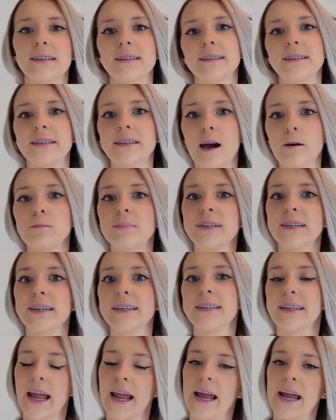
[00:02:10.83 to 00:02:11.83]
this step
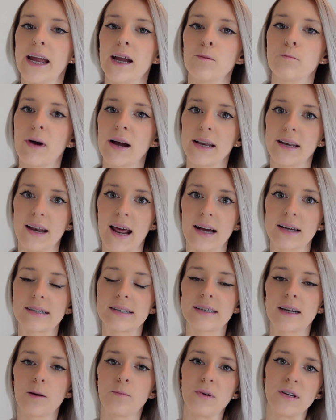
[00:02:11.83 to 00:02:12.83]
today, my next
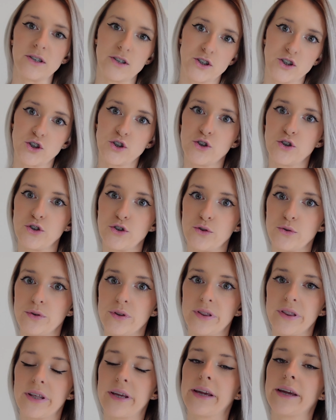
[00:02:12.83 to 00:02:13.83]
step is to do
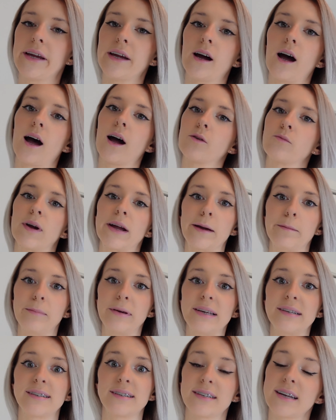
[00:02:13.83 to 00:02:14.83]
the
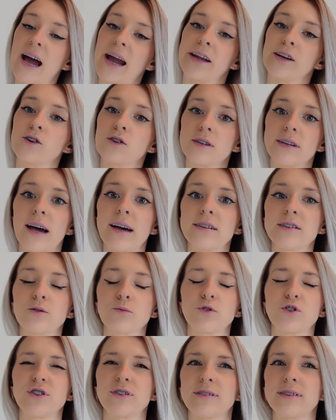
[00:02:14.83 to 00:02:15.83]
Rabies Titer Test,
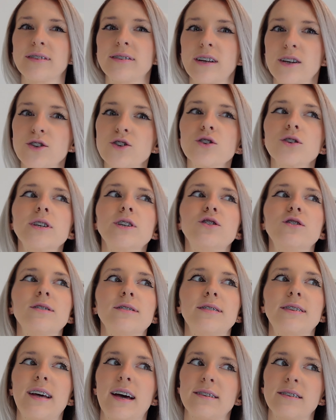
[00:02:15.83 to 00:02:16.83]
which is essentially
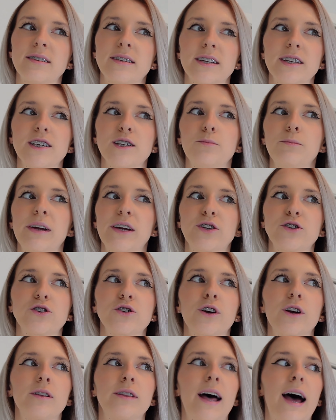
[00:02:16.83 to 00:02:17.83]
just testing to make
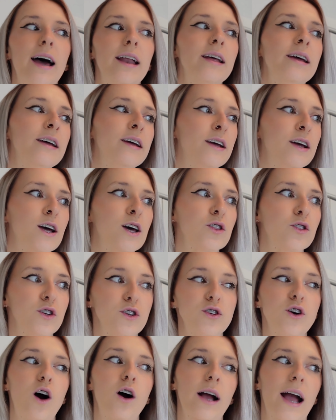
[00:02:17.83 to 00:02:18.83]
sure that the
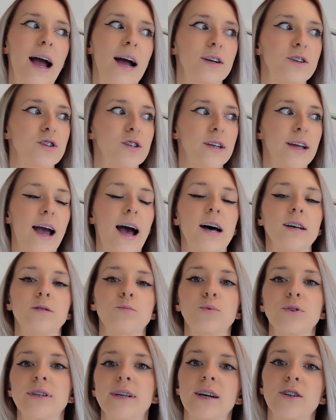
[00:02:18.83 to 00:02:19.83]
dog actually has
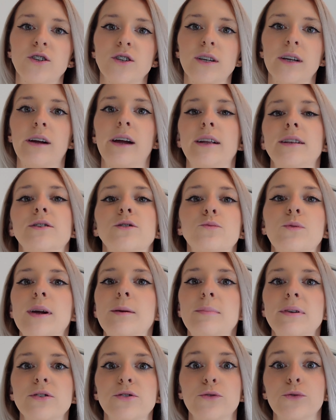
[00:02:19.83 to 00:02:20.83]
protection against
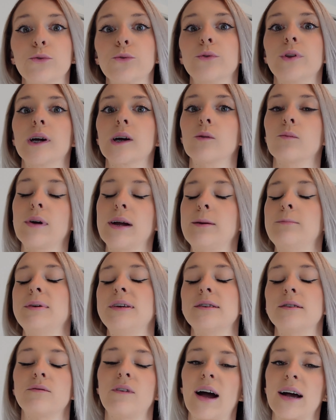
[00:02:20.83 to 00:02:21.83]
rabies through their
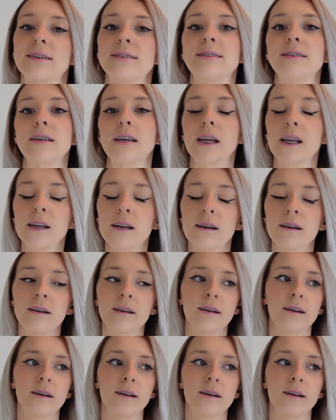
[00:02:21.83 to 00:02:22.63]
rabies vaccine.